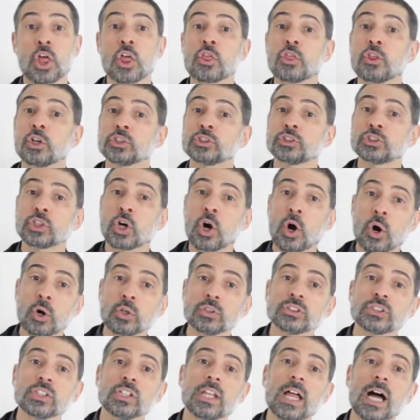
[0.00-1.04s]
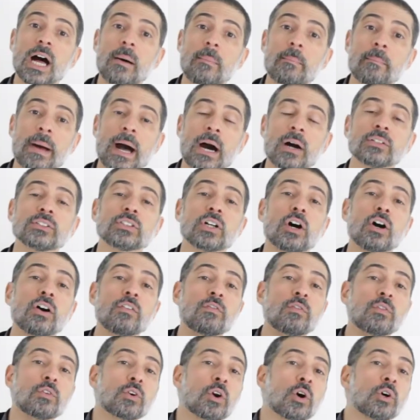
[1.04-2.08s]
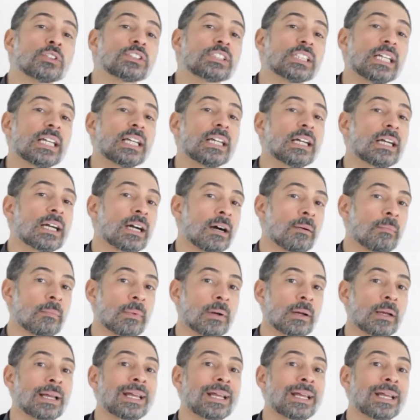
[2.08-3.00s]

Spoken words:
the total amount of gross income,